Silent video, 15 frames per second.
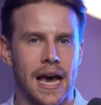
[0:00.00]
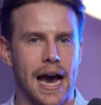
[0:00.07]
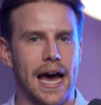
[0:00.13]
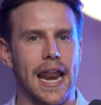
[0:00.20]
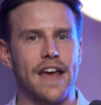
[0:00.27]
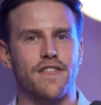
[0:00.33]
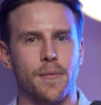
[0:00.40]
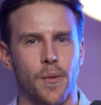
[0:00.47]
and
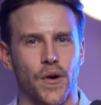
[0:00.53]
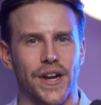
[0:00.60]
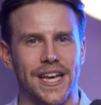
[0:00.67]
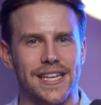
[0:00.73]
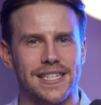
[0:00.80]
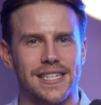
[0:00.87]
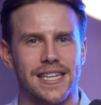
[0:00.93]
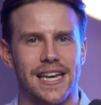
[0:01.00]

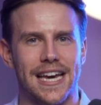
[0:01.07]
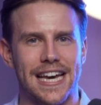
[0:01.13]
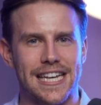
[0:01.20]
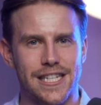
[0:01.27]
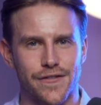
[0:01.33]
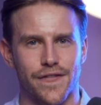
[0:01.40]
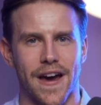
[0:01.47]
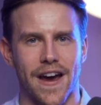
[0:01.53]
everybody's
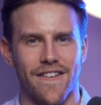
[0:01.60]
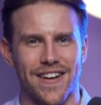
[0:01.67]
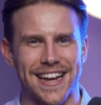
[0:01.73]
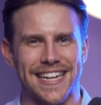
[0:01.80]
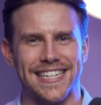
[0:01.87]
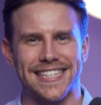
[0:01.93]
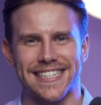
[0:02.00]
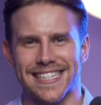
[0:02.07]
is very
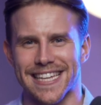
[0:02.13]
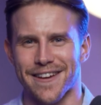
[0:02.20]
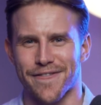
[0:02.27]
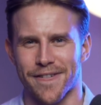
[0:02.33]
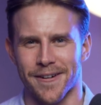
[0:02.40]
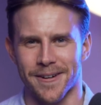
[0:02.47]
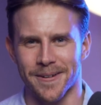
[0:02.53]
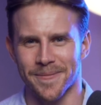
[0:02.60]
different.